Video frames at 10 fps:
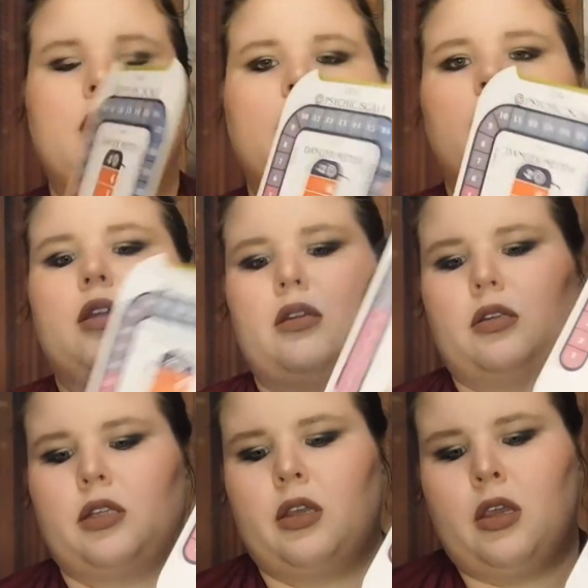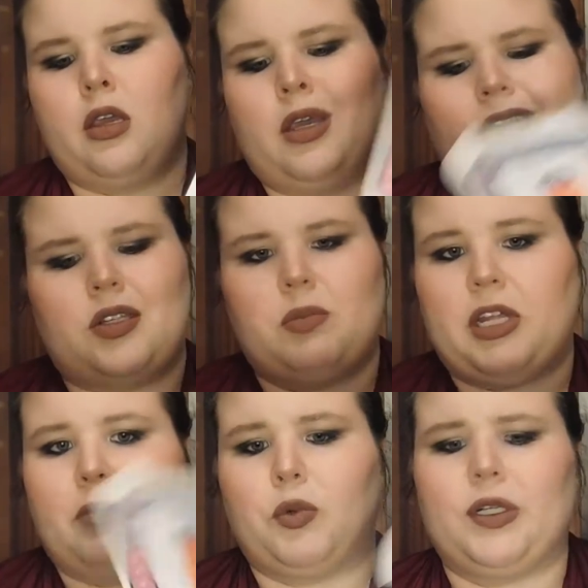And so the
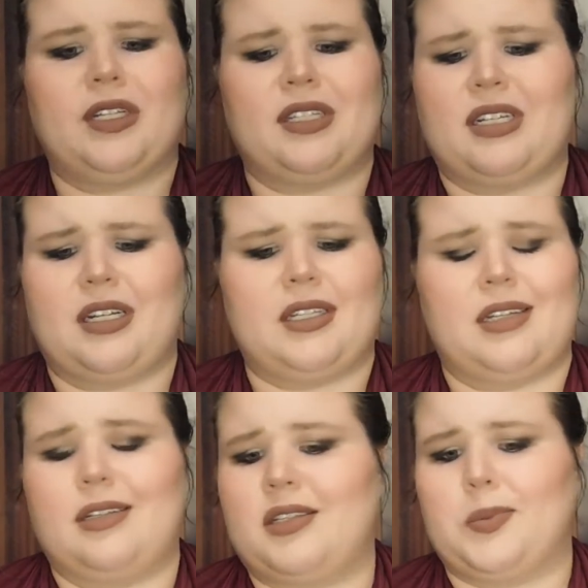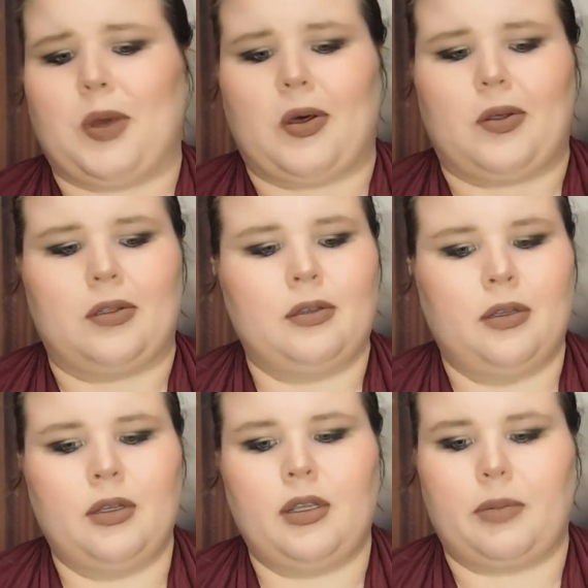playing board, it's nice that it's small,
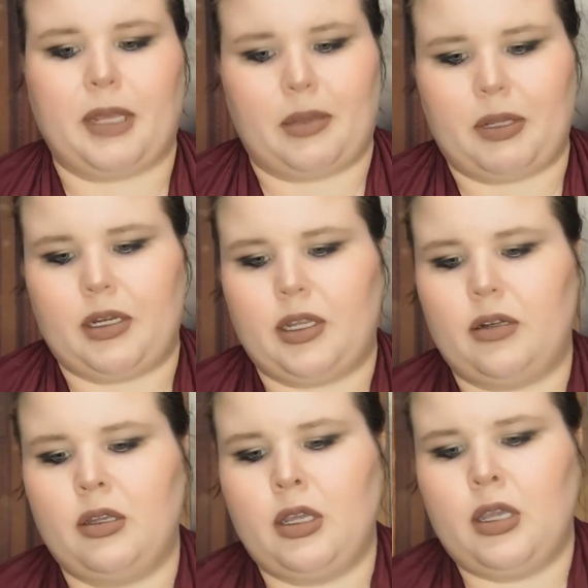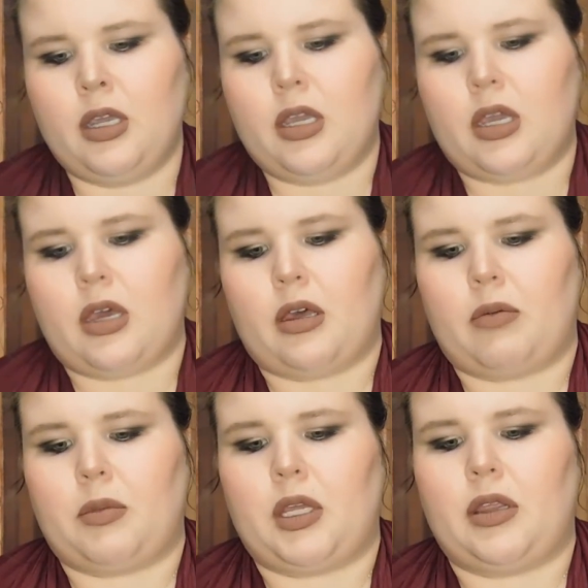in my opinion.
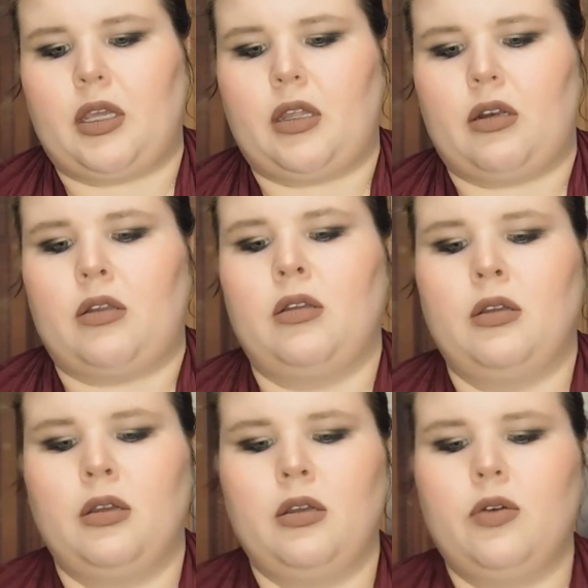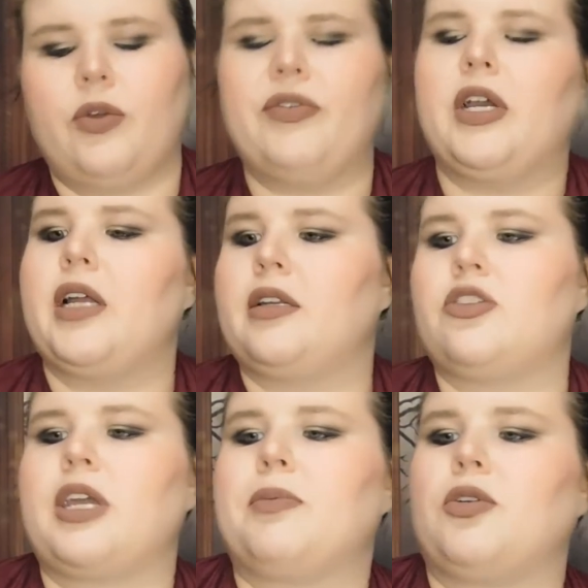And then we haven't gotten to
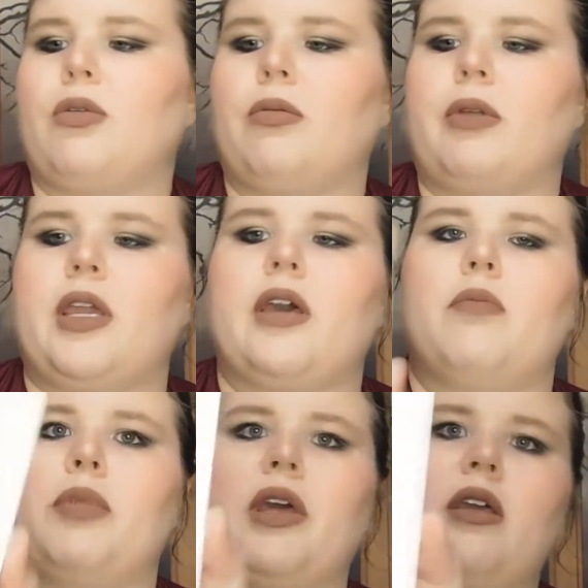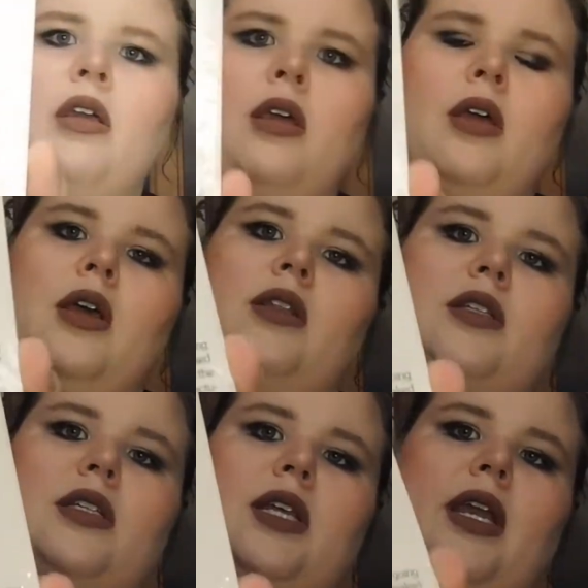chapter 3 yet, but this
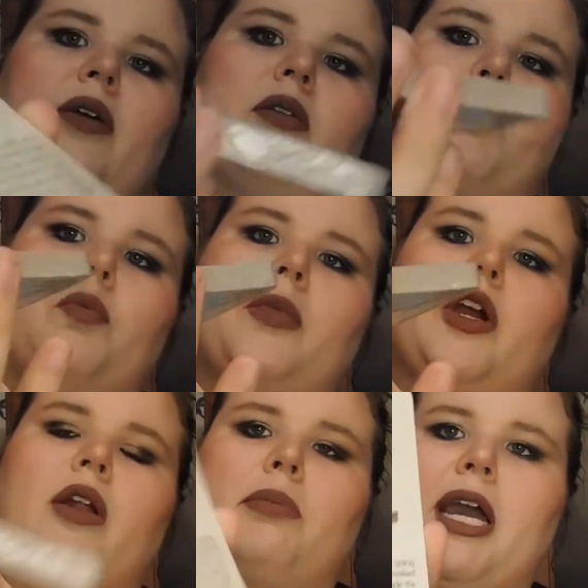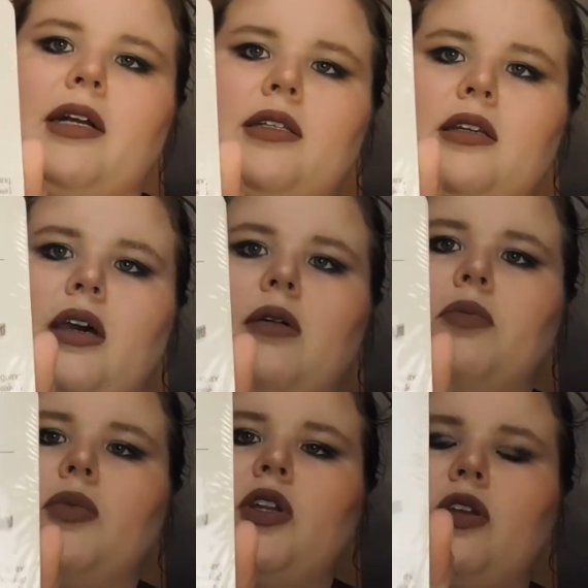is like how the card packs
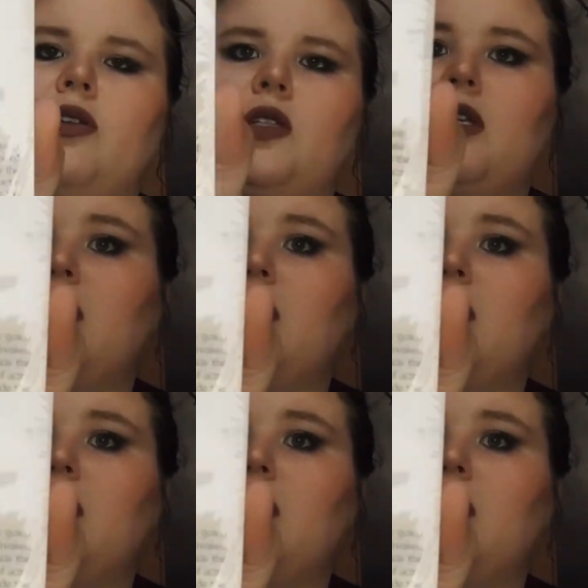come, and you can see